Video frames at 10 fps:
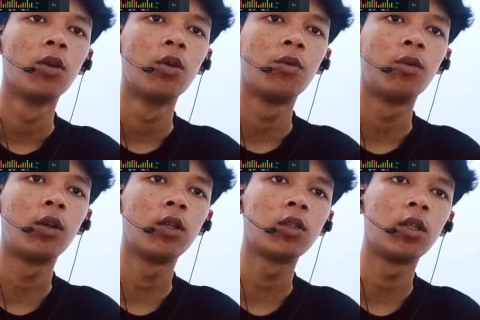What
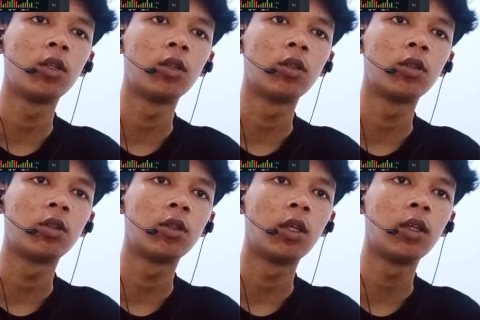is in
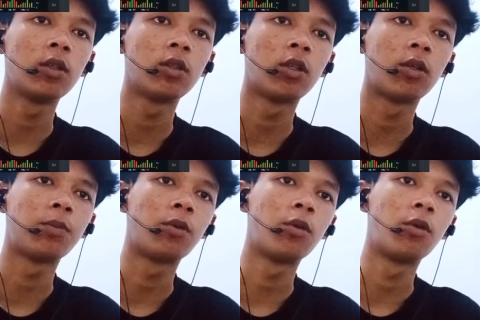
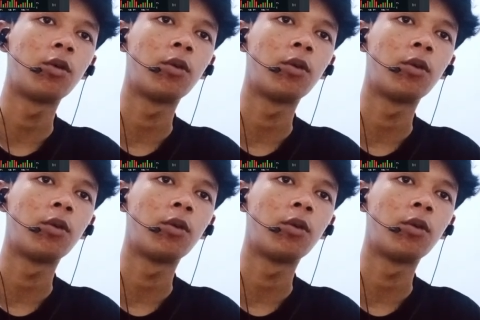interoperability?